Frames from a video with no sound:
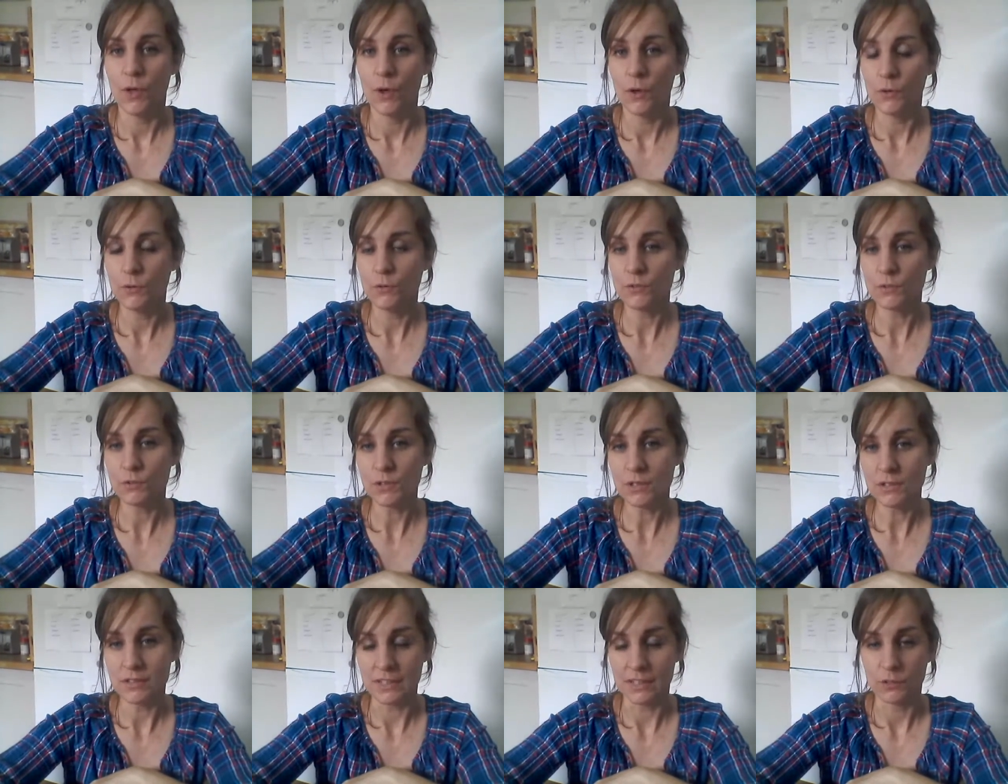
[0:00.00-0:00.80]
those
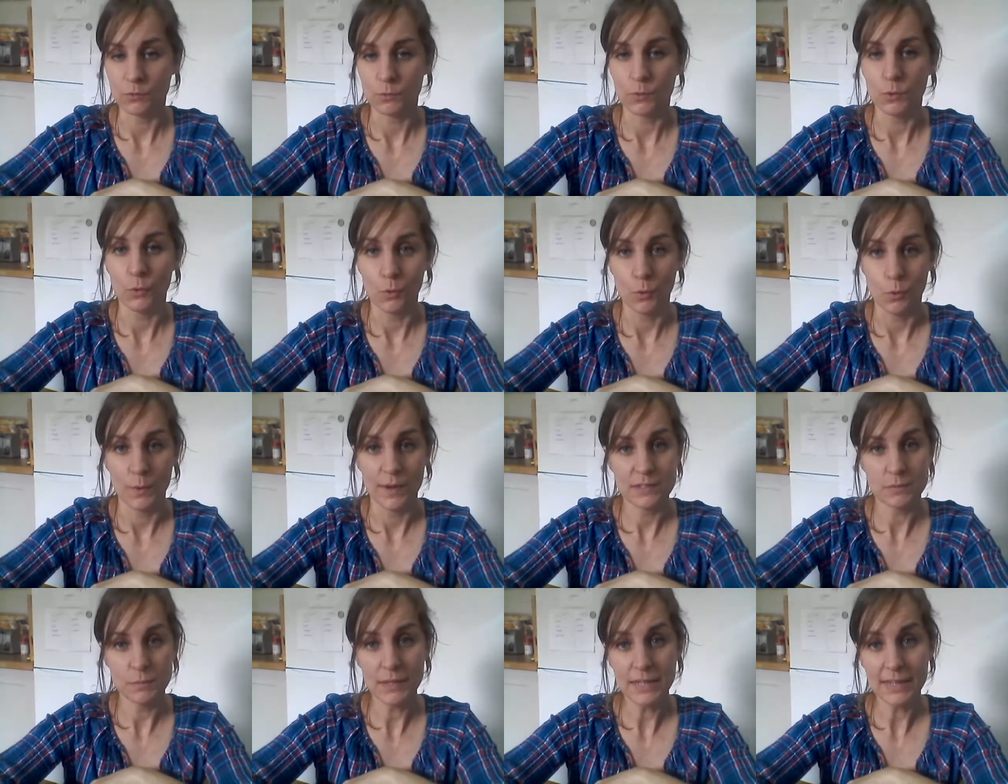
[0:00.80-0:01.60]
three things will
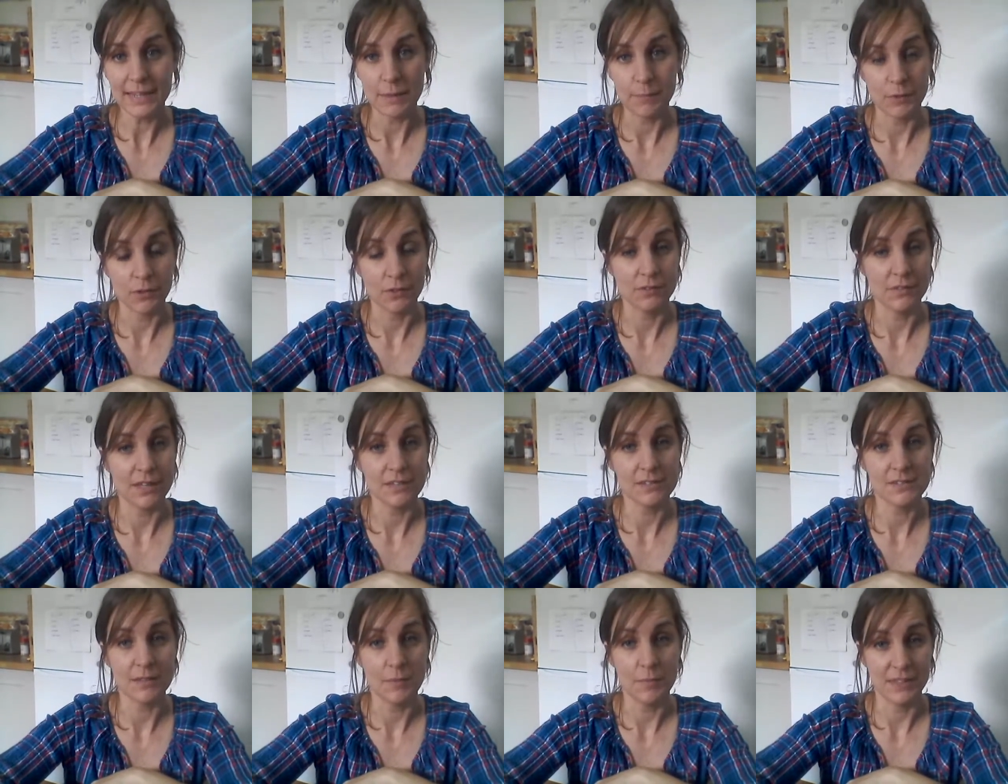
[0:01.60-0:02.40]
always be there because
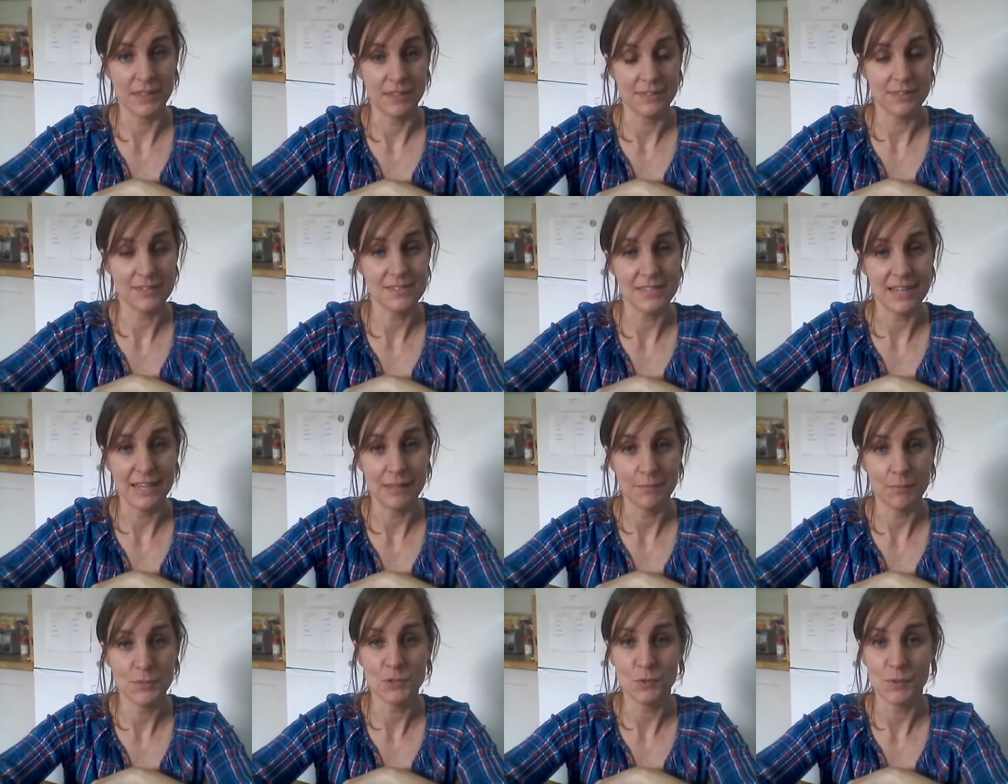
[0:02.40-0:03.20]
that's something of the
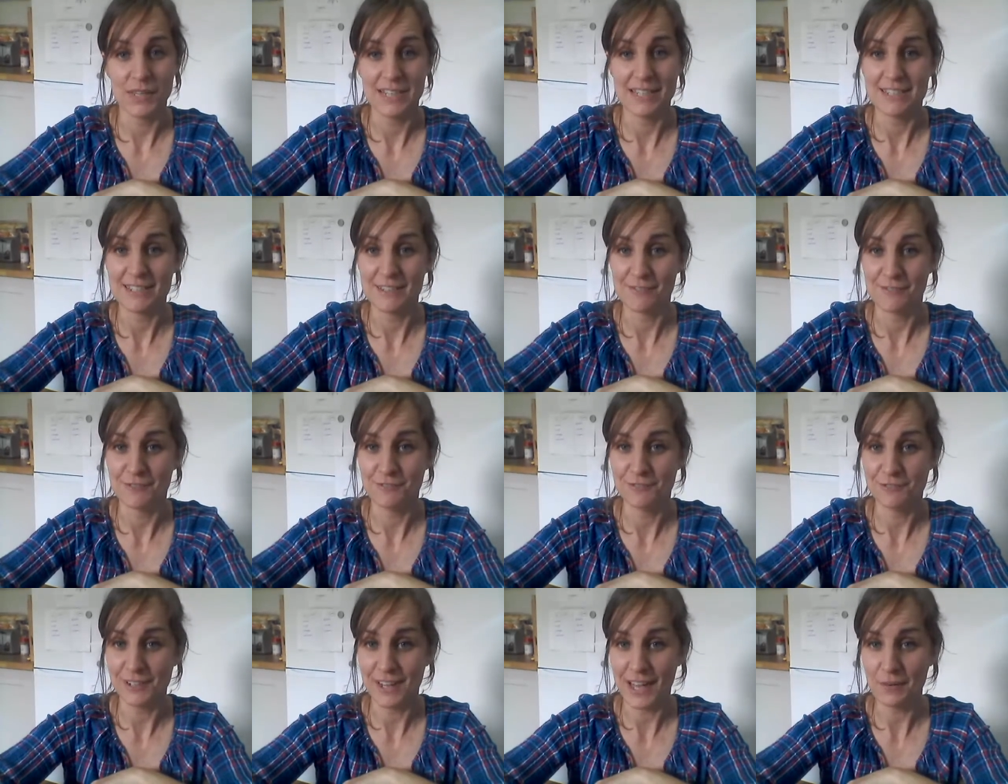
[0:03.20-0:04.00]
same between
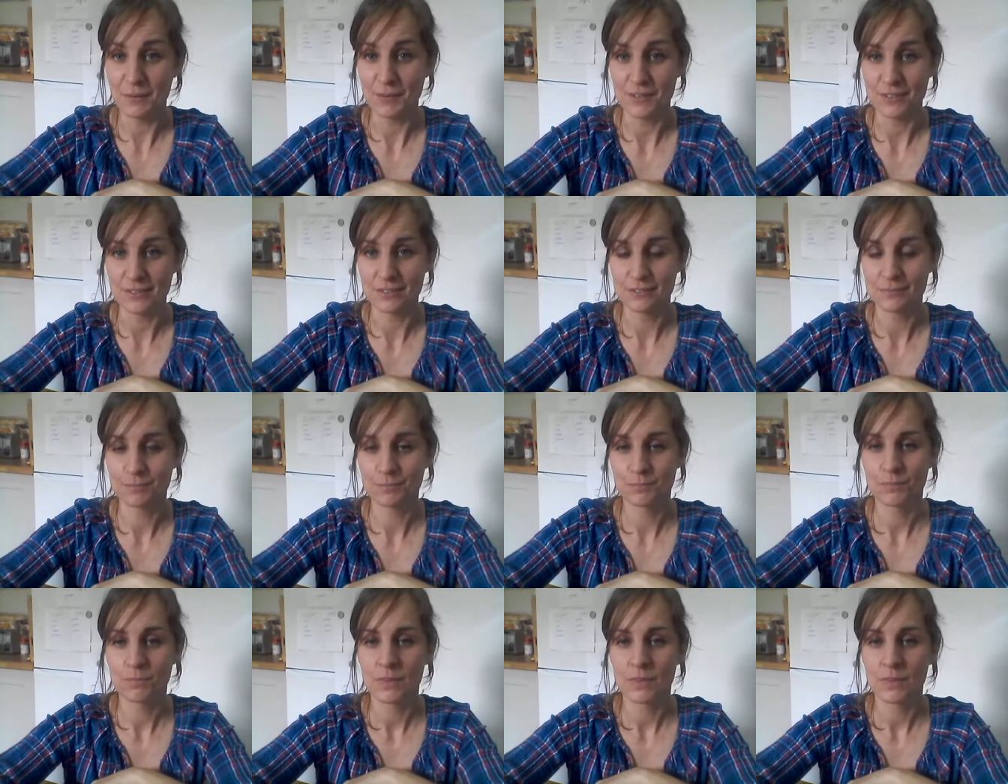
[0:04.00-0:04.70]
different flowers.